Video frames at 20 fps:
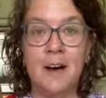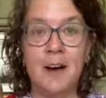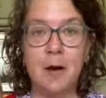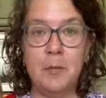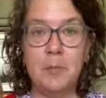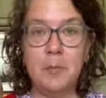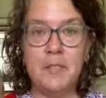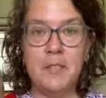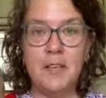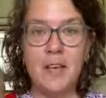
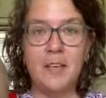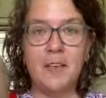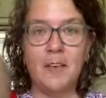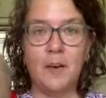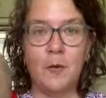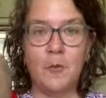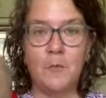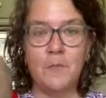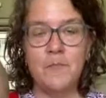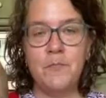a
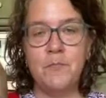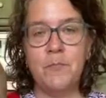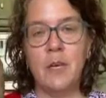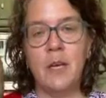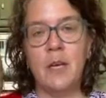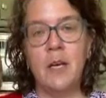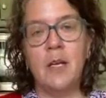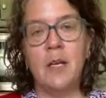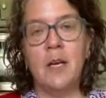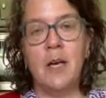potato.
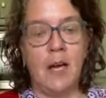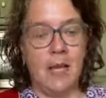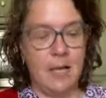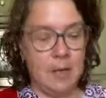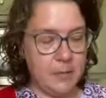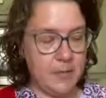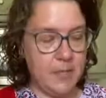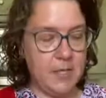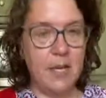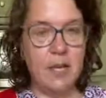And
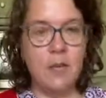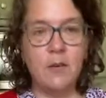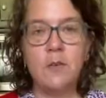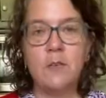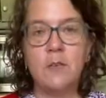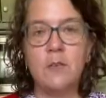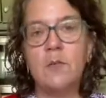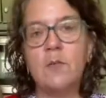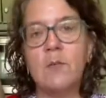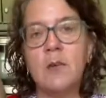a potato
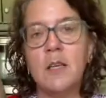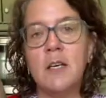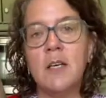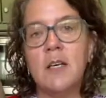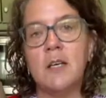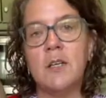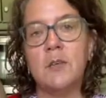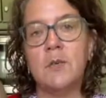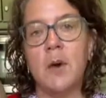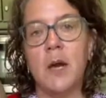is a
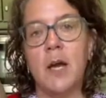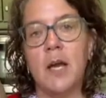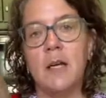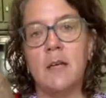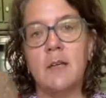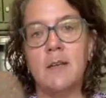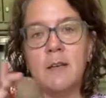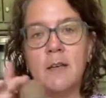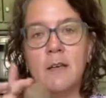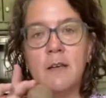really good
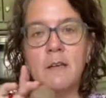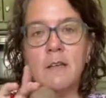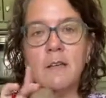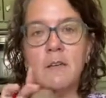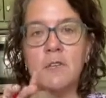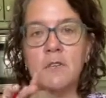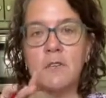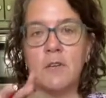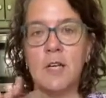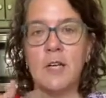way to
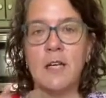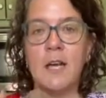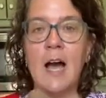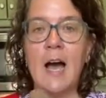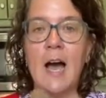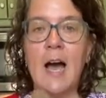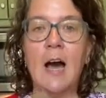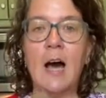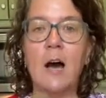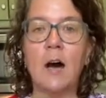illustrate
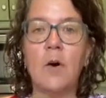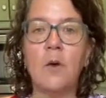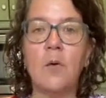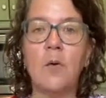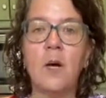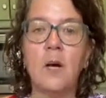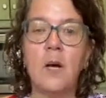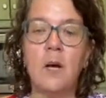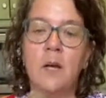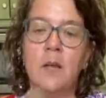
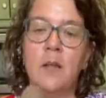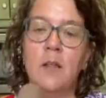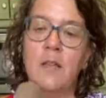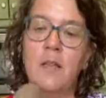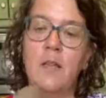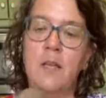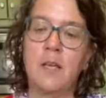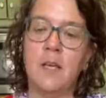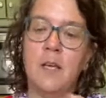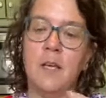how
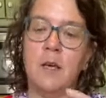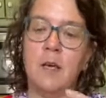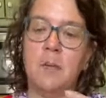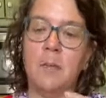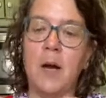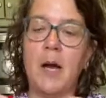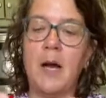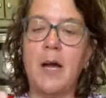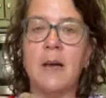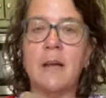the
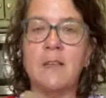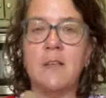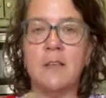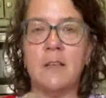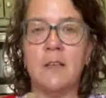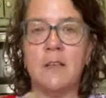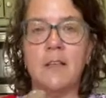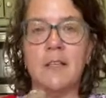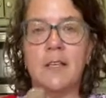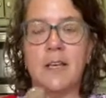
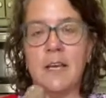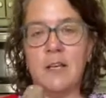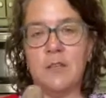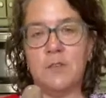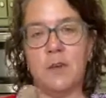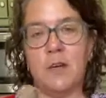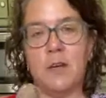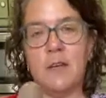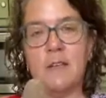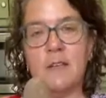biaxial
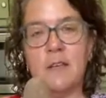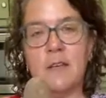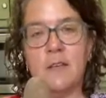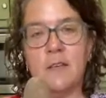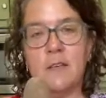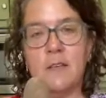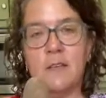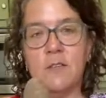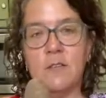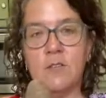indicatrix
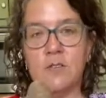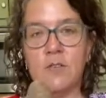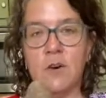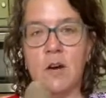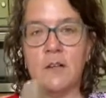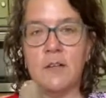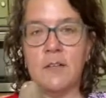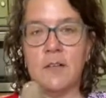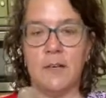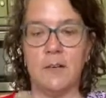is
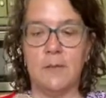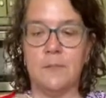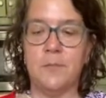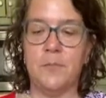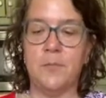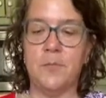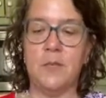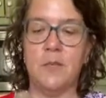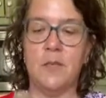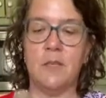constructed.
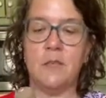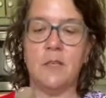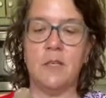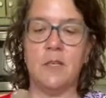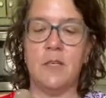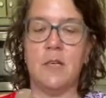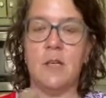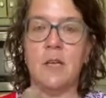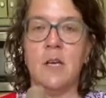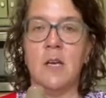You can
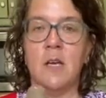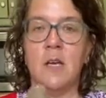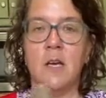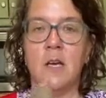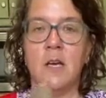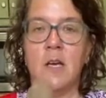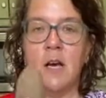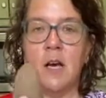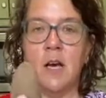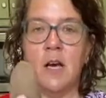see
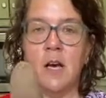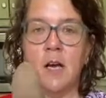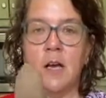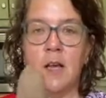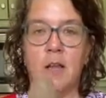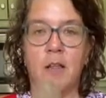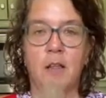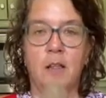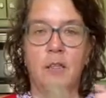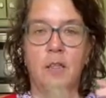
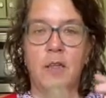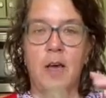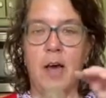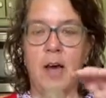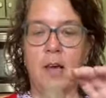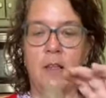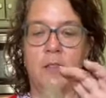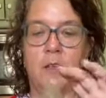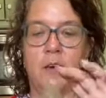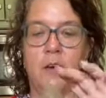
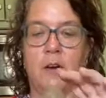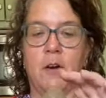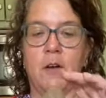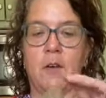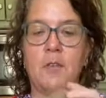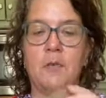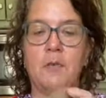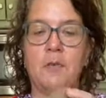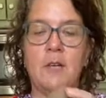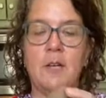that there are
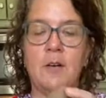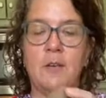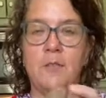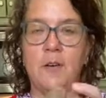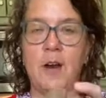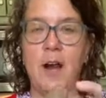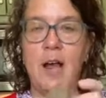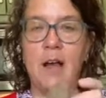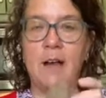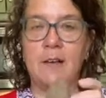three
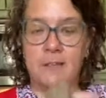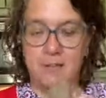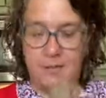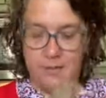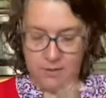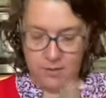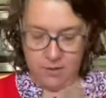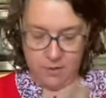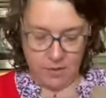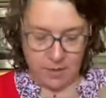different
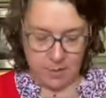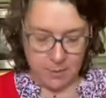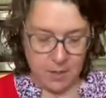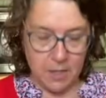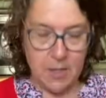axes here, and